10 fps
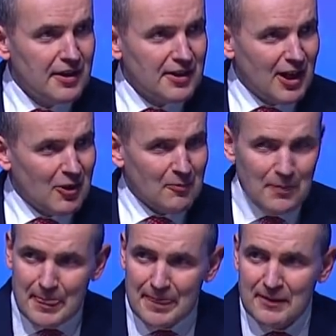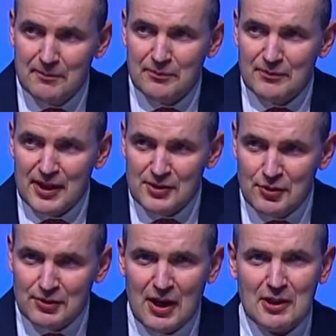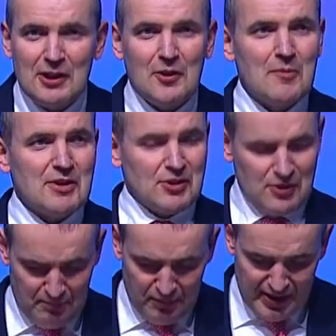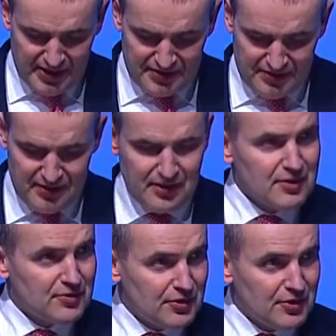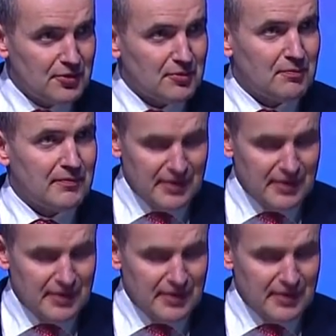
Now, it should hardly come as a surprise to you